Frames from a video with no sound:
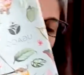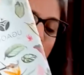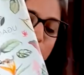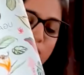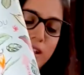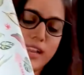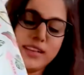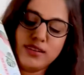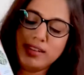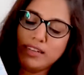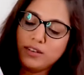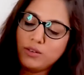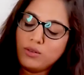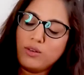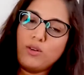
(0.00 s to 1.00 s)
Okay, I
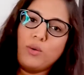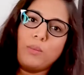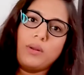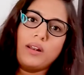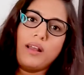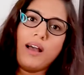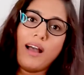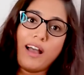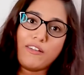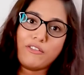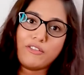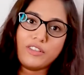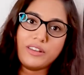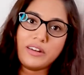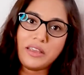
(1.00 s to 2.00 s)
need to open
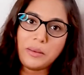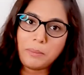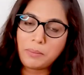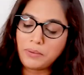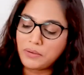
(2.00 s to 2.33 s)
half the tape.